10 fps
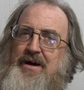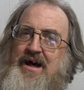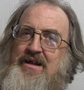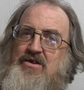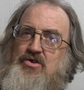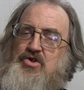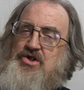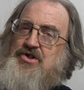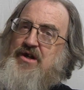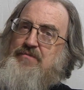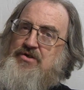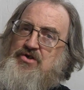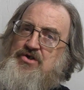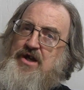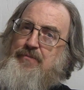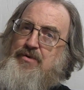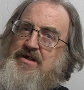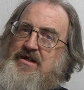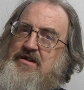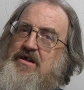But just like Mr. Sam
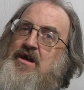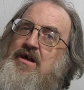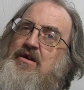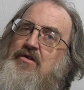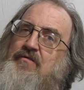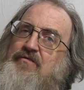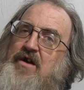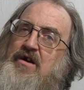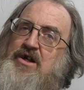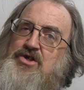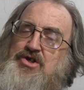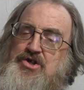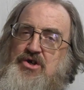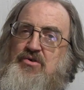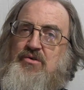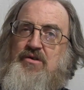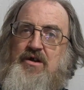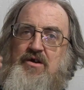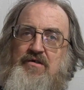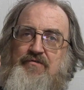predicted, very soon
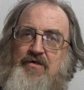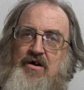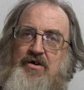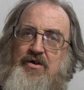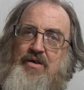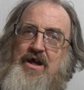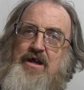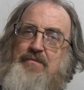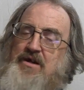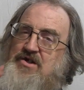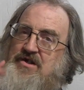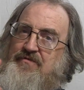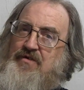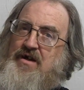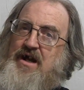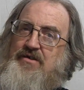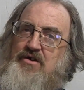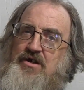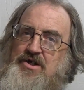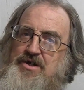they're going to fall in the ranking because they've
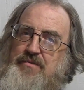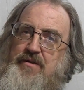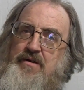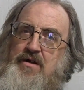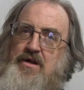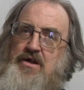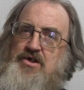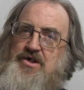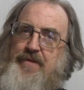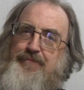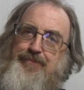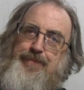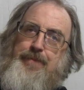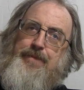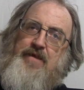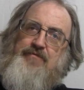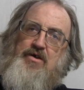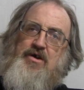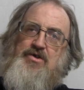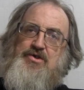forgotten their customer. So
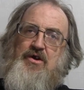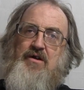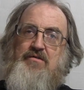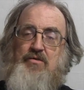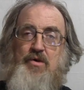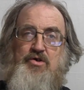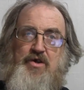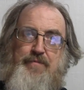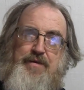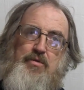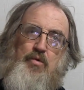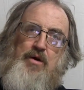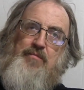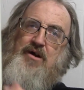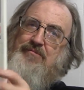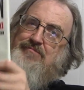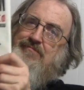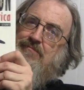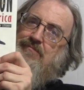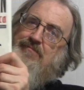if you're going to start, you want to try to beat Walmart,
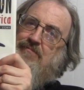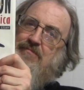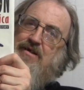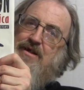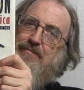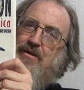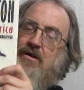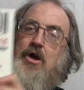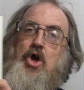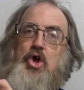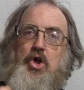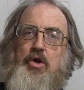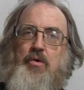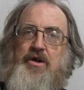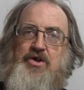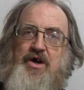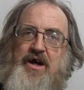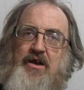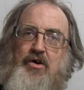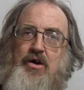read the book. You want to
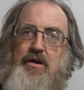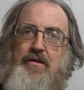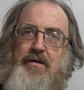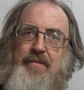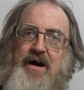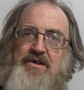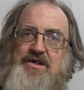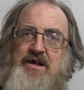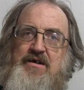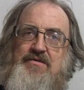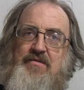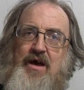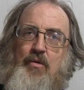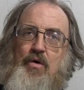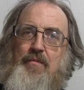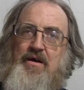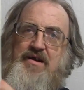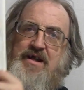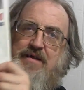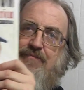try to learn about uh, how
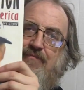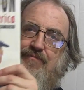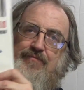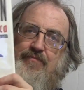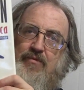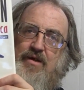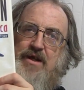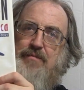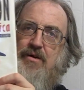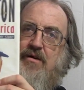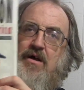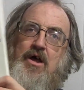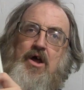Walmart did it, read the book.